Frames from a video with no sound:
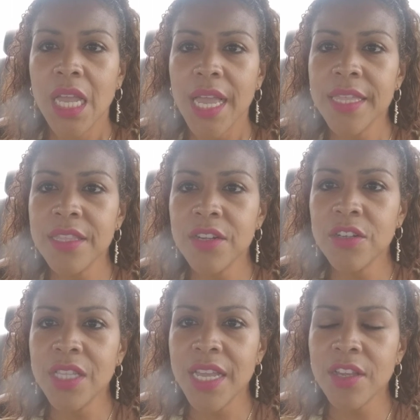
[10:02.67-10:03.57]
and
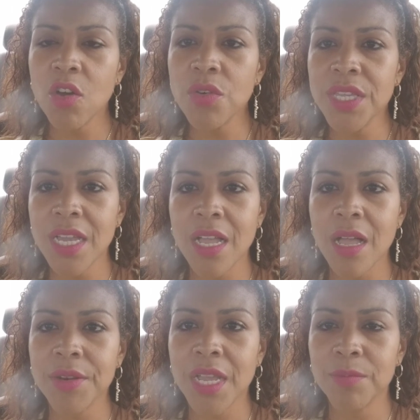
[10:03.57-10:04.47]
they're like, oh
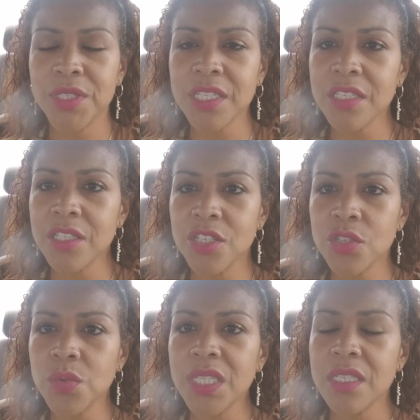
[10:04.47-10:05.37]
yeah, and I'm addicted to
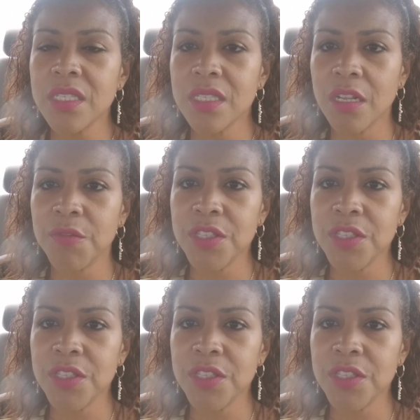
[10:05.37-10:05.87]
sweets and stuff,